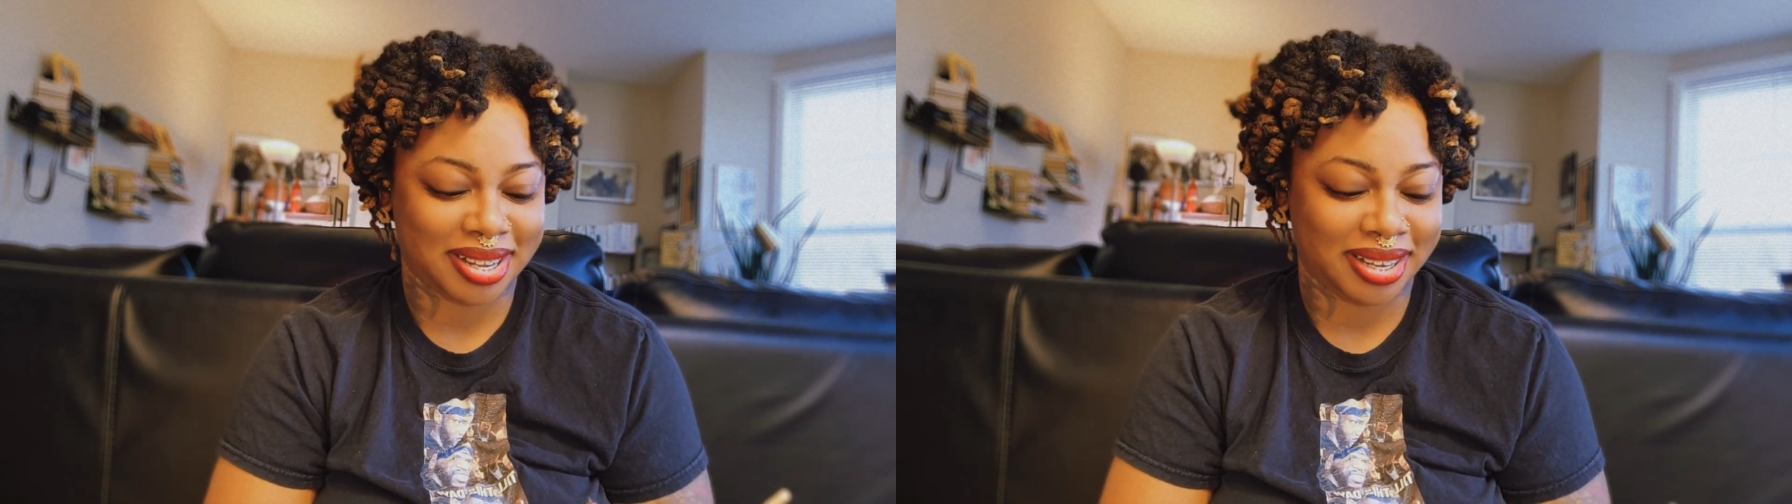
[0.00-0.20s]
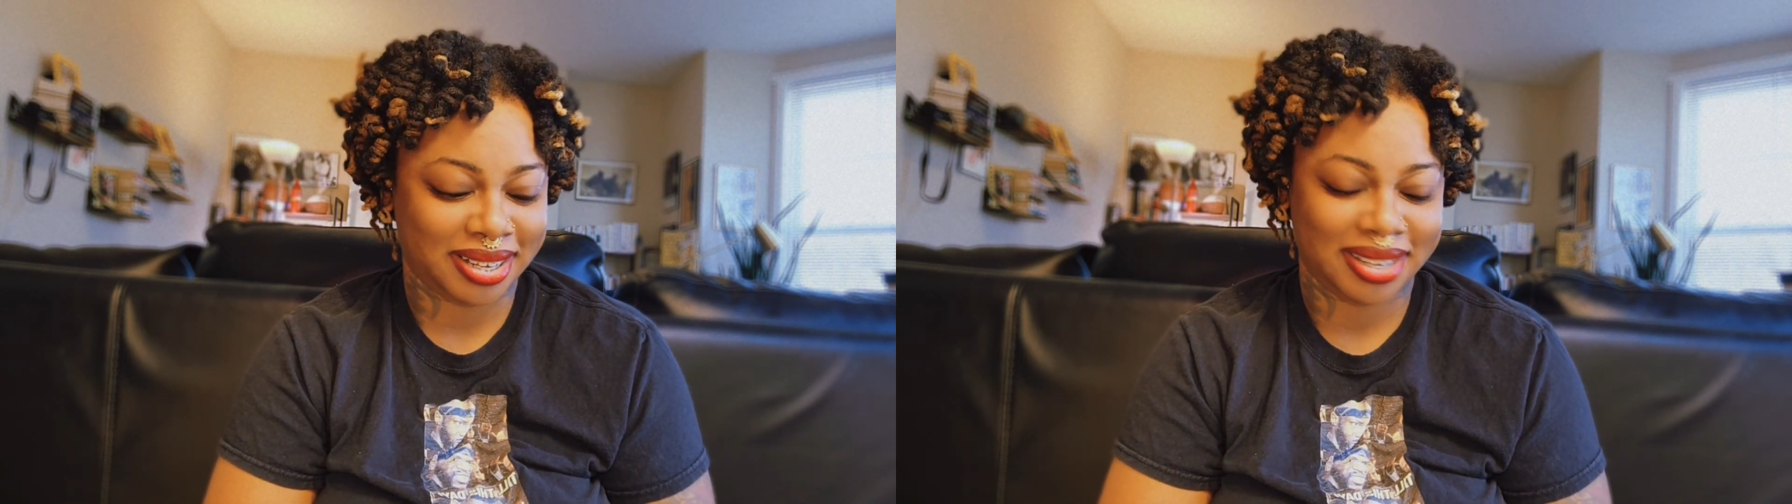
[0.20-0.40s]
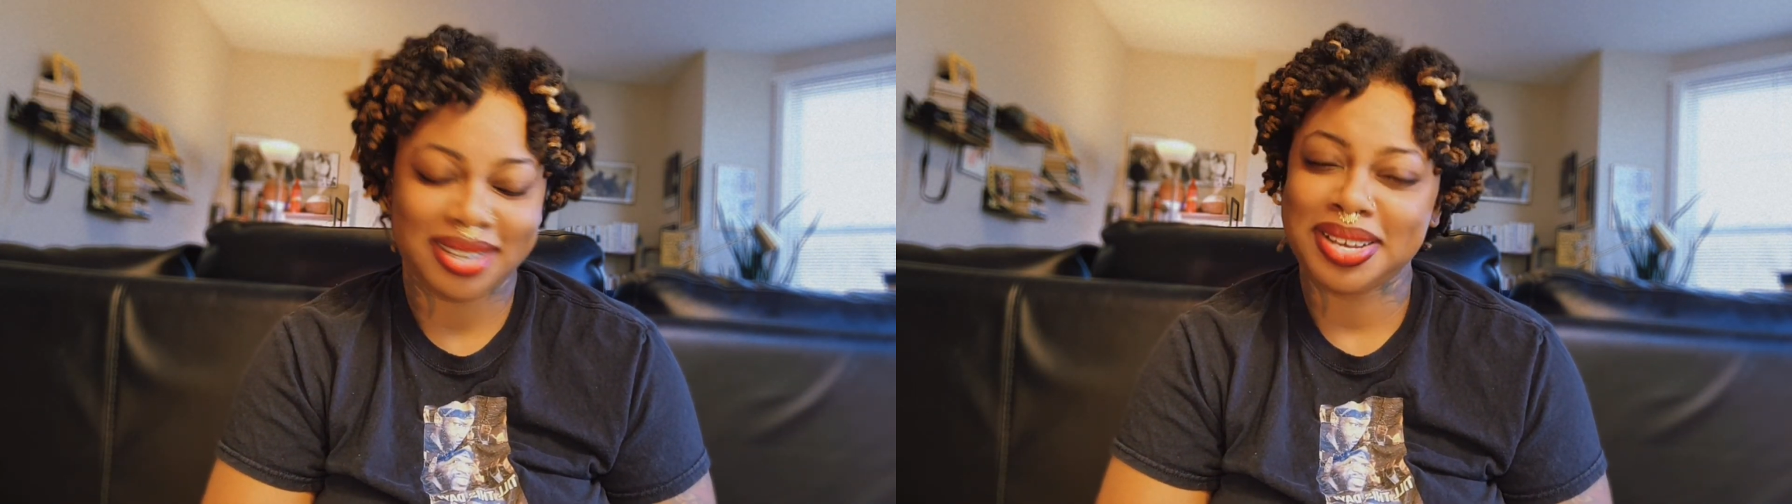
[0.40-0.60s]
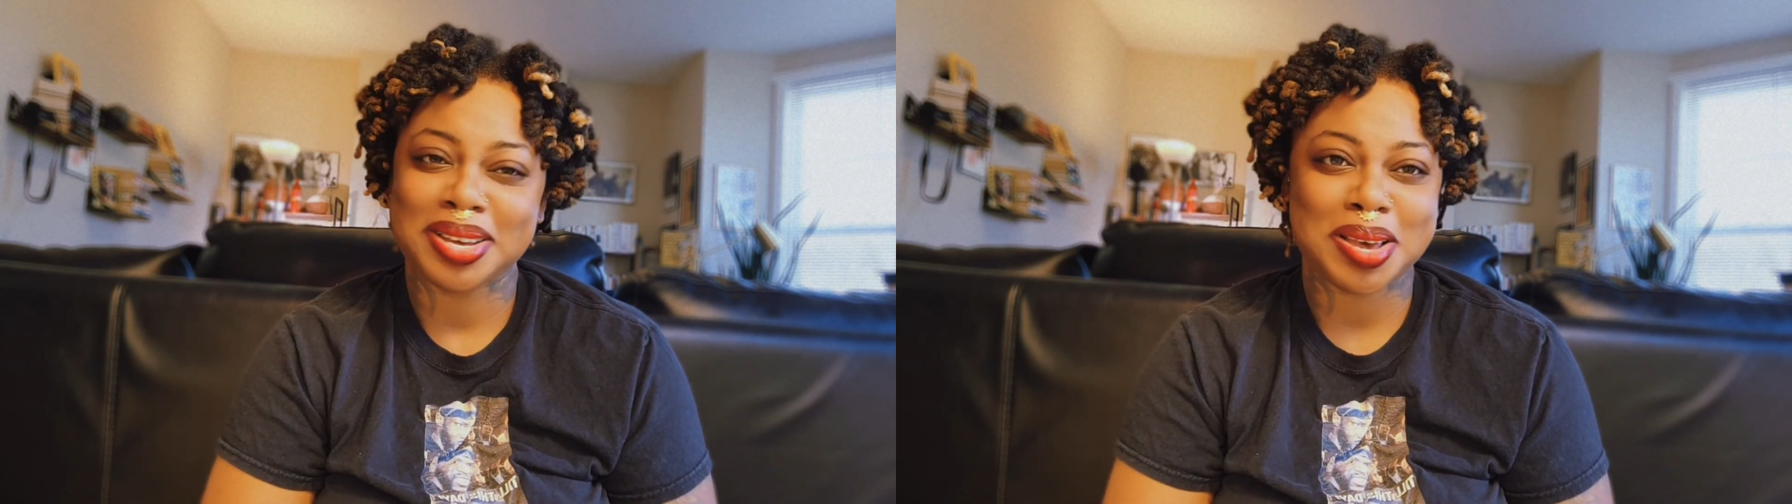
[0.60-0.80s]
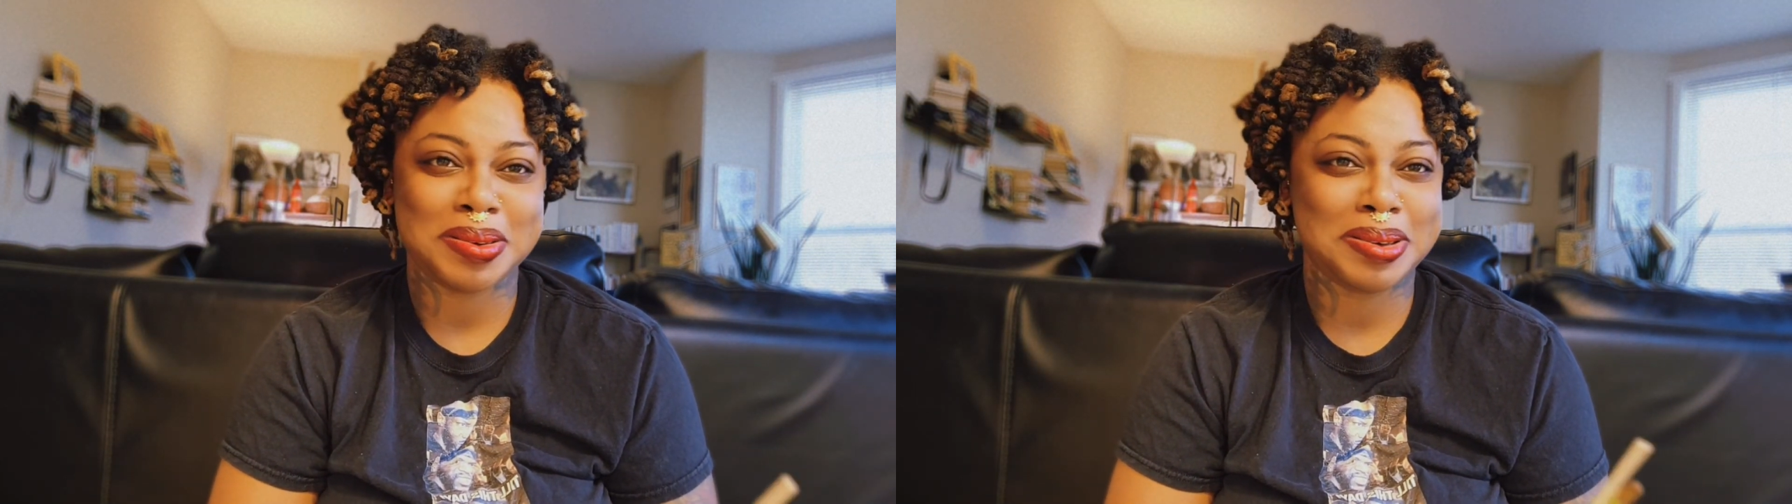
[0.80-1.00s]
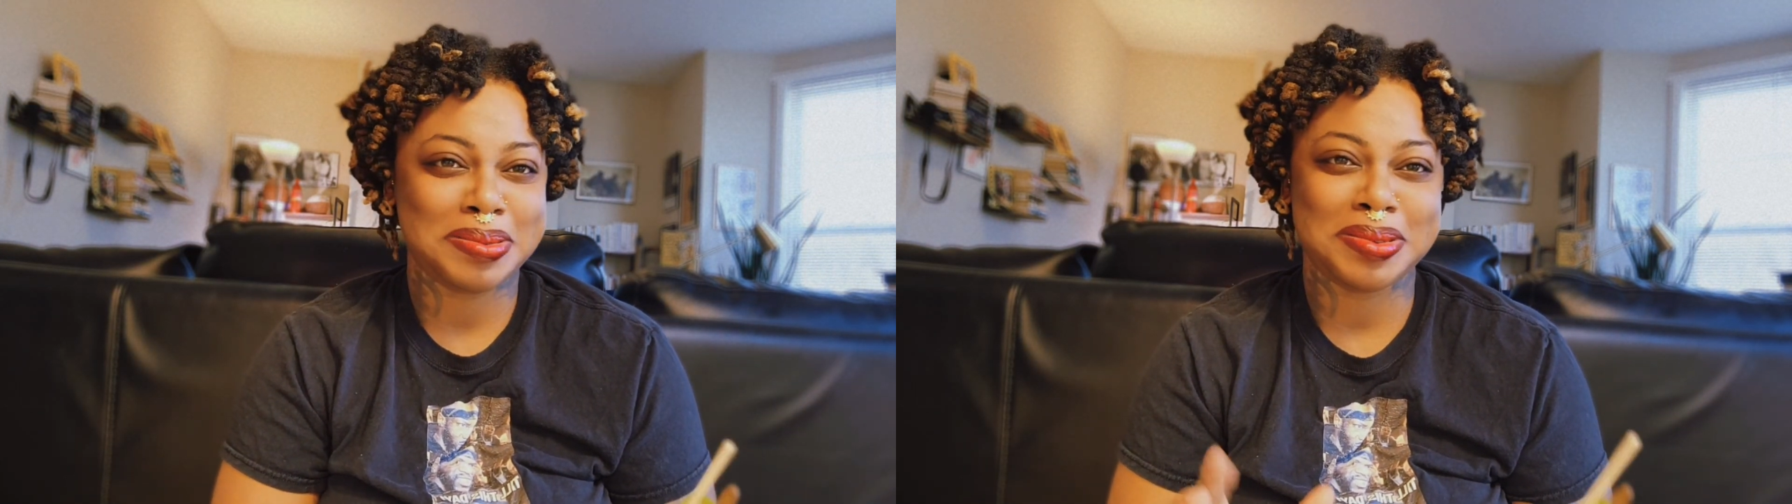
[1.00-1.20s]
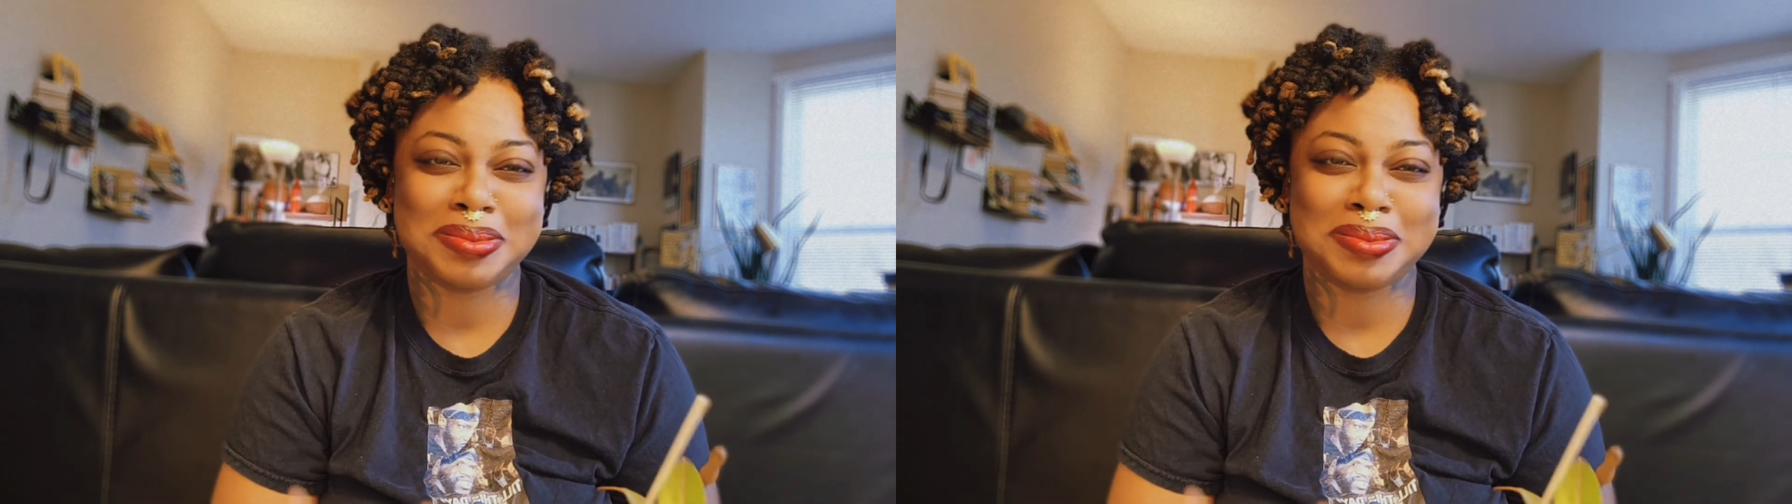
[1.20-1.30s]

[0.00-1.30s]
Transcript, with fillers: Like, people